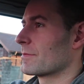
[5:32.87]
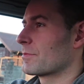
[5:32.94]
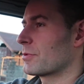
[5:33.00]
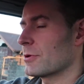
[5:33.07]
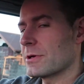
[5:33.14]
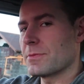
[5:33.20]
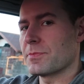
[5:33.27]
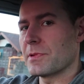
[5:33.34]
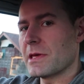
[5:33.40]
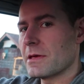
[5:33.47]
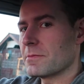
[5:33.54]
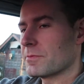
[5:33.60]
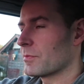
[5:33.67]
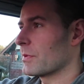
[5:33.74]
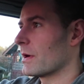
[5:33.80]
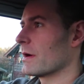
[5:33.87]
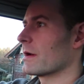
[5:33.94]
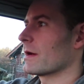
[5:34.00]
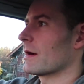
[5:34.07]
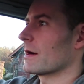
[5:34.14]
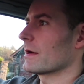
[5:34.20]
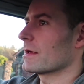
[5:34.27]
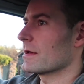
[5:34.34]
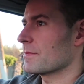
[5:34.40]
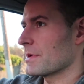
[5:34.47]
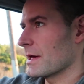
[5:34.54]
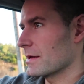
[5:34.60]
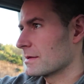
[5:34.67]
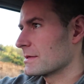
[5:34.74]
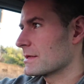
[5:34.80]
Pretty beat, but I am
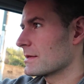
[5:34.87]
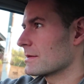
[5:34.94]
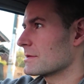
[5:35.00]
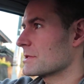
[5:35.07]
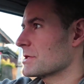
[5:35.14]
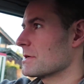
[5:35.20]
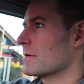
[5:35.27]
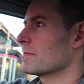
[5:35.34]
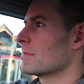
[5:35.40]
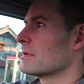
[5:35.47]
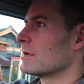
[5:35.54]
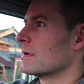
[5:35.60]
heading to the gym,